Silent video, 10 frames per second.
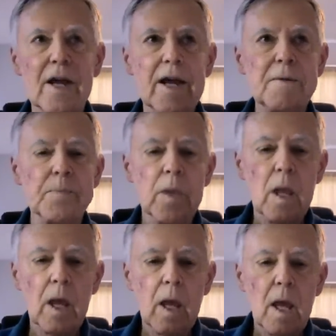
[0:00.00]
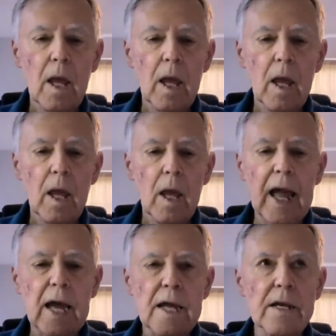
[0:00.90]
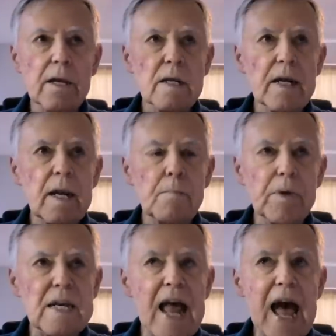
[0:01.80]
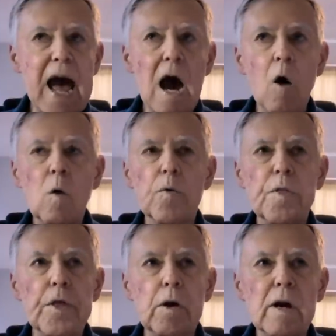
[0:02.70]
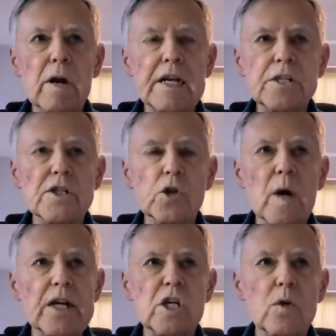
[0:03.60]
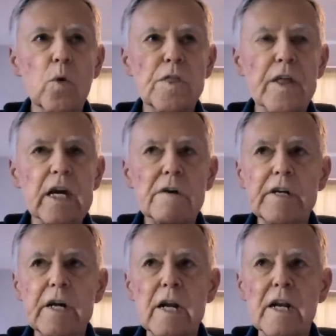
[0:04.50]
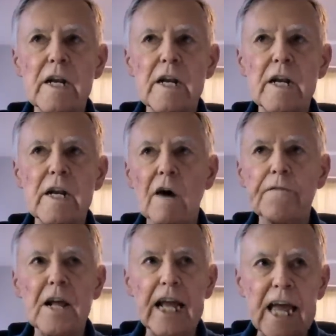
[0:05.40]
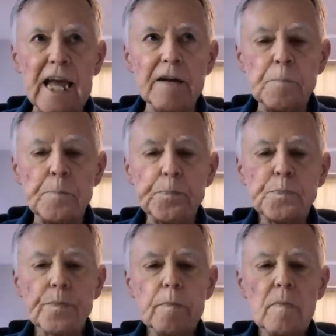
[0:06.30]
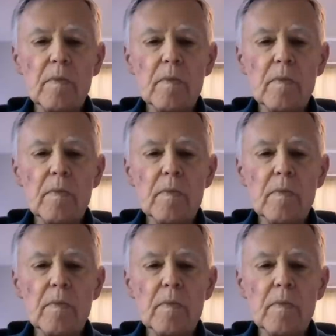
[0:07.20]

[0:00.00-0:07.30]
Okay? And but now they're in a situation where the covenant is being offered again